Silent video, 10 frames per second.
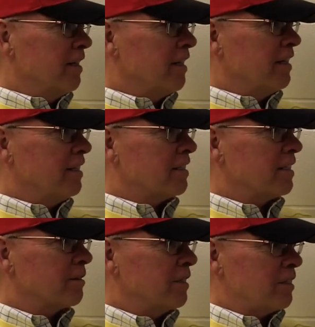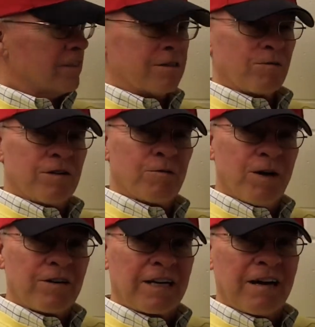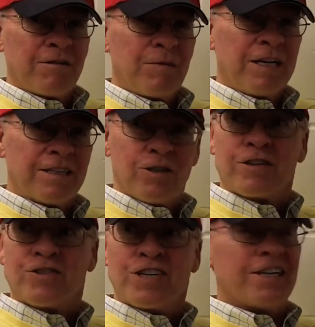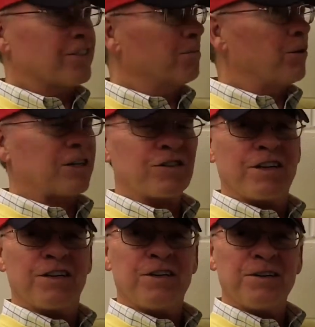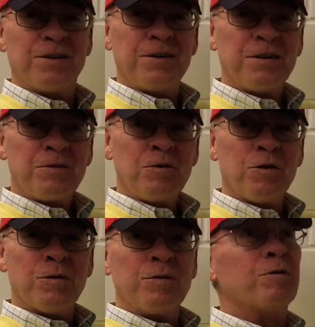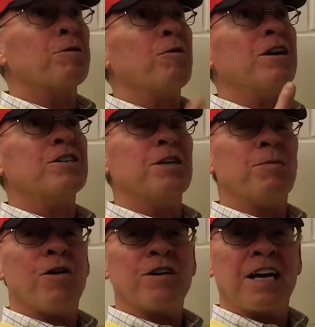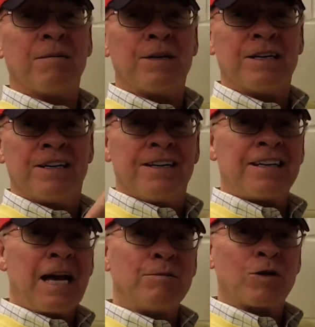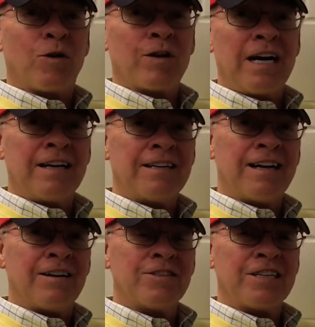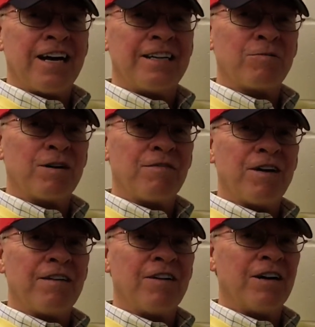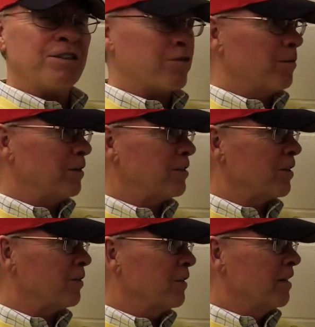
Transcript: And he says, this is where the weather guy would be. As you can see, it's a brick cylinder room. We were watching a ball game, and the game's going on outside 25 yards from us.